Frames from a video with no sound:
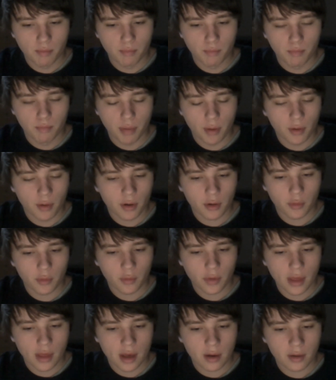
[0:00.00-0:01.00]
born
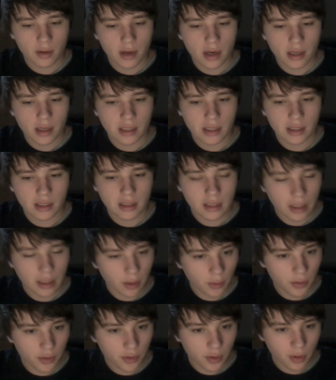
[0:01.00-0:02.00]
without any
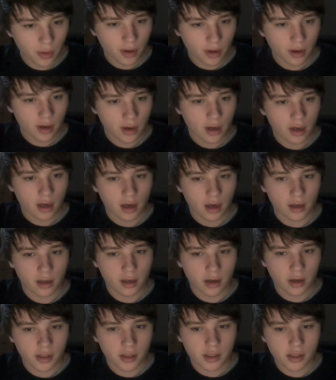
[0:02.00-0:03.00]
guilt or a
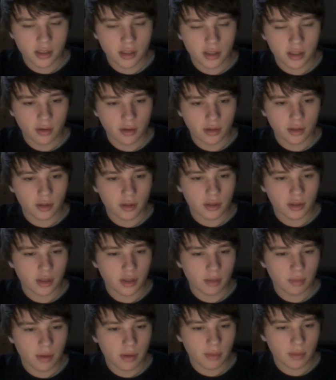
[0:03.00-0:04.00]
conscience, and those are usually
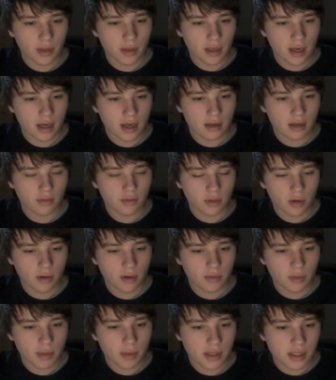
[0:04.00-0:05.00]
the people that kind of grow
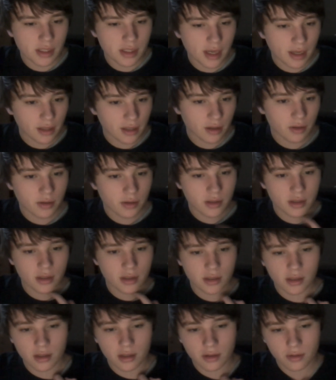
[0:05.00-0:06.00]
up to be psychos.
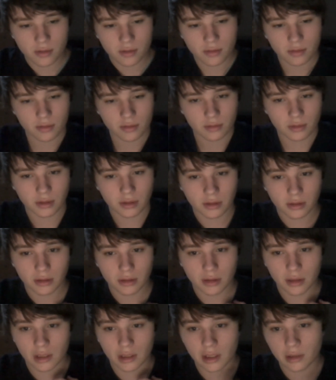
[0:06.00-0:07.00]
So,
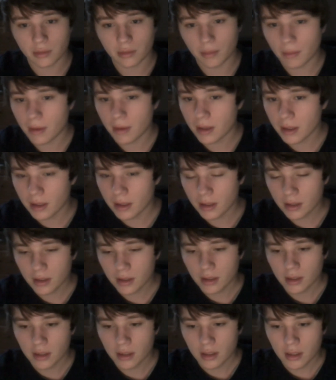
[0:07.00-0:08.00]
you know.
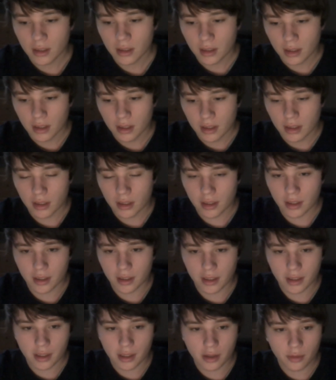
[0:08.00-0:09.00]

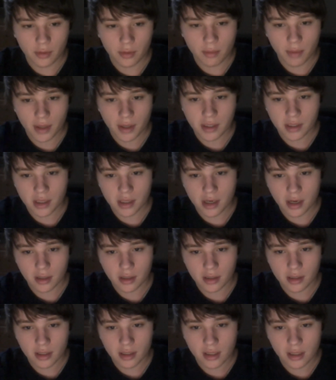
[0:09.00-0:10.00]
Another one bites the
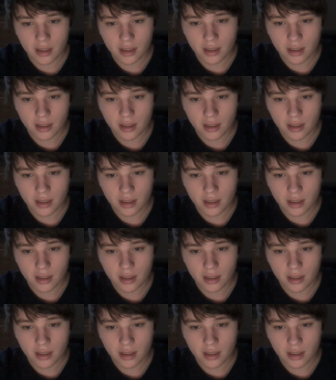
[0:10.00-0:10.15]
dust.